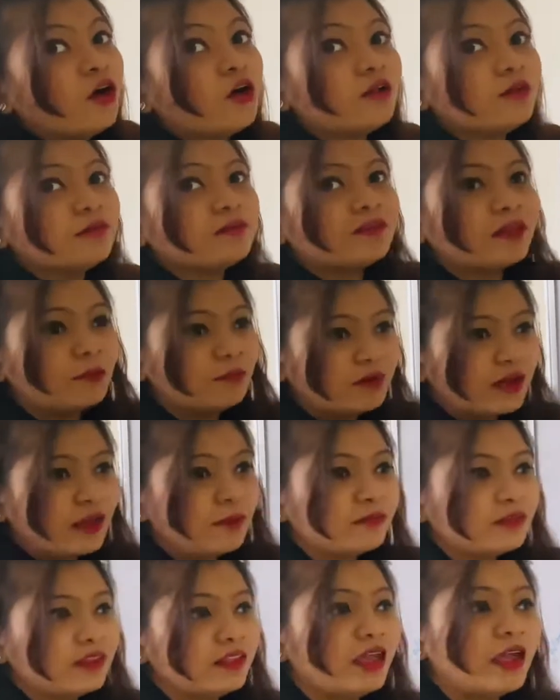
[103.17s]
or
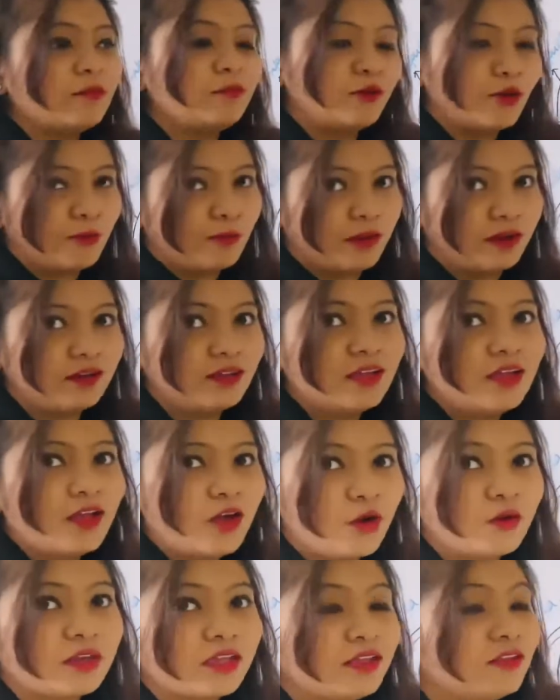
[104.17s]
sometimes in the abdomen.
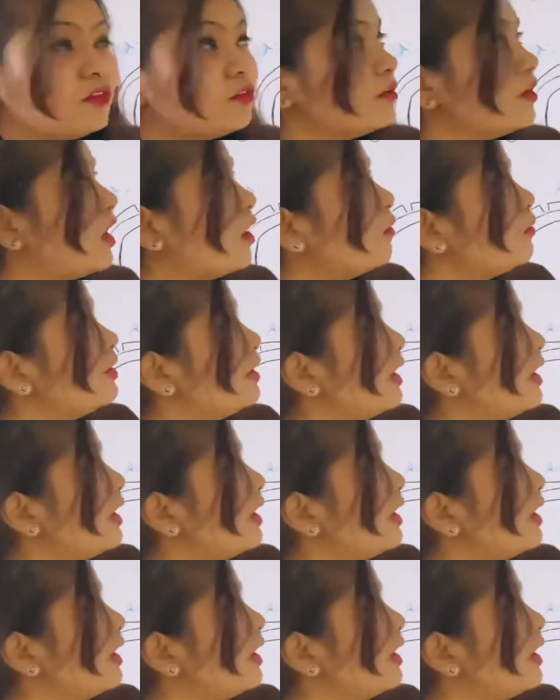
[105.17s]
Okay, so now